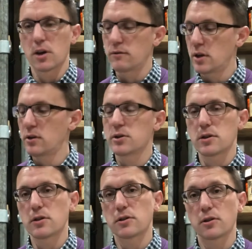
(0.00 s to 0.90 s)
that I've done because
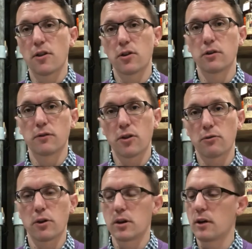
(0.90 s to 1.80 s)
this is the third of the
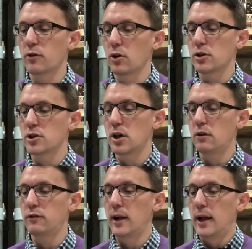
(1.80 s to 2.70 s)
three that I've got on the
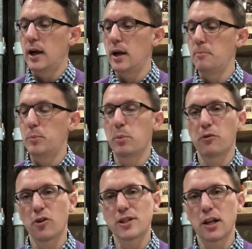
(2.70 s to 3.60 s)
shelf. Um, but
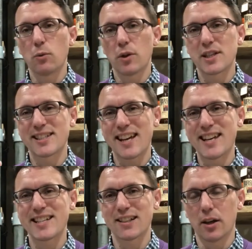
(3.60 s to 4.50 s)
before I tell you what this
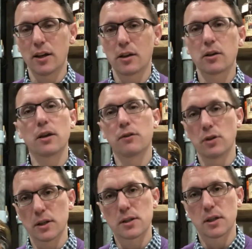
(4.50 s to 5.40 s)
tastes like, if you
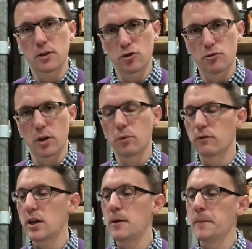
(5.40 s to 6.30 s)
didn't see the stream with
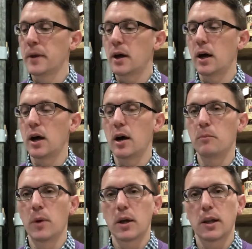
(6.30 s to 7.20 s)
Vin,
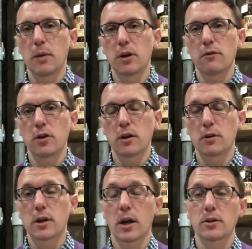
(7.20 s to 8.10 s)
um, let me give you an
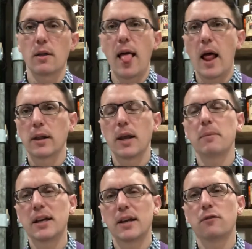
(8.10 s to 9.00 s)
indica- there. Let
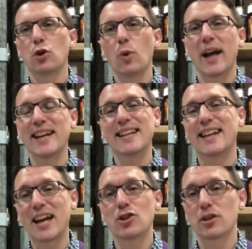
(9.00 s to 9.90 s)
me give you an
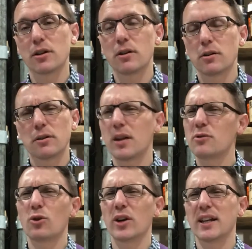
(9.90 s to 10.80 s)
indication, not
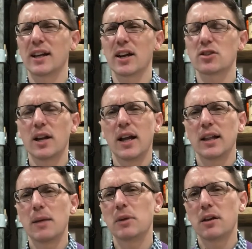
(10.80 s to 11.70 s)
an indication,
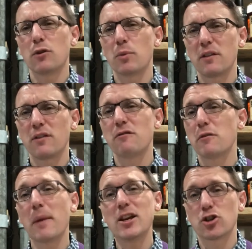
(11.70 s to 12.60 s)
let me give you a bit of
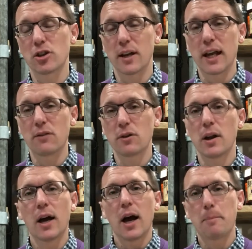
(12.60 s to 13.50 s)
information
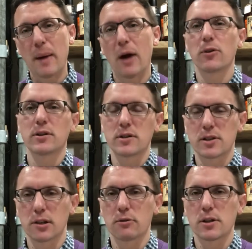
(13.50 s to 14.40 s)
even about the
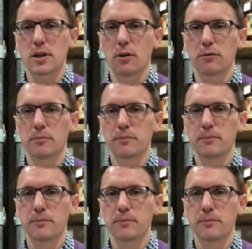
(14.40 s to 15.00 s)
distillery itself.